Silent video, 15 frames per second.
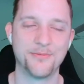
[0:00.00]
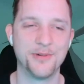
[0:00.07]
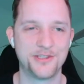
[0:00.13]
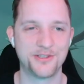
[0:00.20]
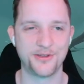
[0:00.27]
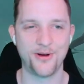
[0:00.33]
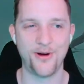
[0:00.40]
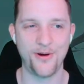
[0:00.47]
we
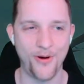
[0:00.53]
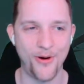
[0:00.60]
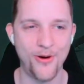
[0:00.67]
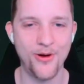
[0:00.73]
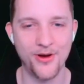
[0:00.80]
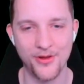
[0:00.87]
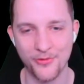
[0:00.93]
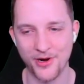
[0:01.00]
saw
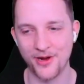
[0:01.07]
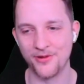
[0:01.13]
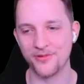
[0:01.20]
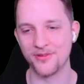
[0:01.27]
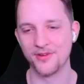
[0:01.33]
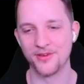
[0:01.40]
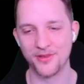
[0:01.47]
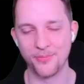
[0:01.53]
all
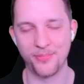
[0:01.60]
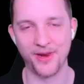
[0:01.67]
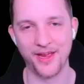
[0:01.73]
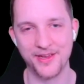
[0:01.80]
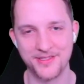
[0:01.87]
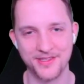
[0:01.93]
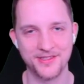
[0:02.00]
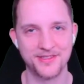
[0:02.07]
around the
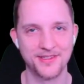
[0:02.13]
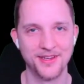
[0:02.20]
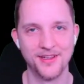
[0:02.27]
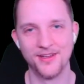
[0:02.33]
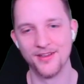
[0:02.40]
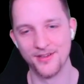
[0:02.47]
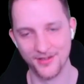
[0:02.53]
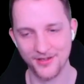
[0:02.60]
places
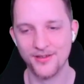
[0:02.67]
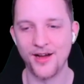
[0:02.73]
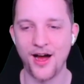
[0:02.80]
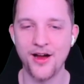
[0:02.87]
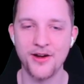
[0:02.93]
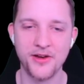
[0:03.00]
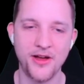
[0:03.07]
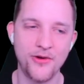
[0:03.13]

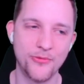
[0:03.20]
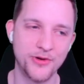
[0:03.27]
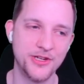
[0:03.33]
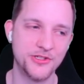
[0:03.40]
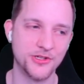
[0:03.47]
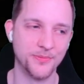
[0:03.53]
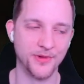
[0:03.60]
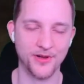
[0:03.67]
are now
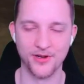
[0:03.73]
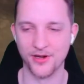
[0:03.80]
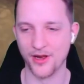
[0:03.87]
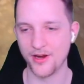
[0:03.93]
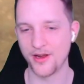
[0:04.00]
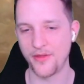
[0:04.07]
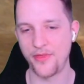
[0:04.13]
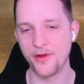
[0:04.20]
reachable
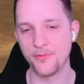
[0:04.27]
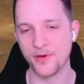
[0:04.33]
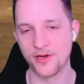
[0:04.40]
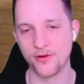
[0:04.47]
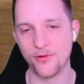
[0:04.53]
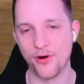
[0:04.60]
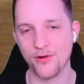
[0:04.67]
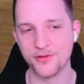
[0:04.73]
and I think we
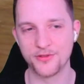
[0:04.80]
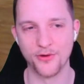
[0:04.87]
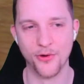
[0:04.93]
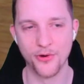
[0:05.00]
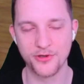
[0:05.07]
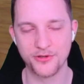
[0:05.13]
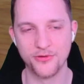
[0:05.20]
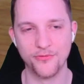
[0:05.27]
can also
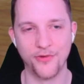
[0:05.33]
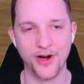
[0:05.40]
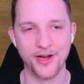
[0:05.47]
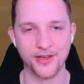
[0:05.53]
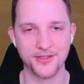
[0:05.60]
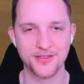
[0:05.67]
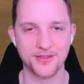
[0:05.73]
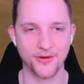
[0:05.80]
hook two
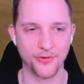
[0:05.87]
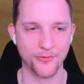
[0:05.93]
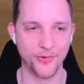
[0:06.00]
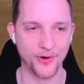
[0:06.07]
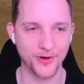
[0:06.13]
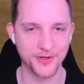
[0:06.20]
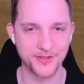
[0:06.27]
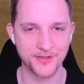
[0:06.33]
vines on
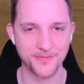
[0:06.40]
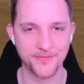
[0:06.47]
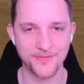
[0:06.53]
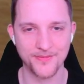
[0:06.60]
walls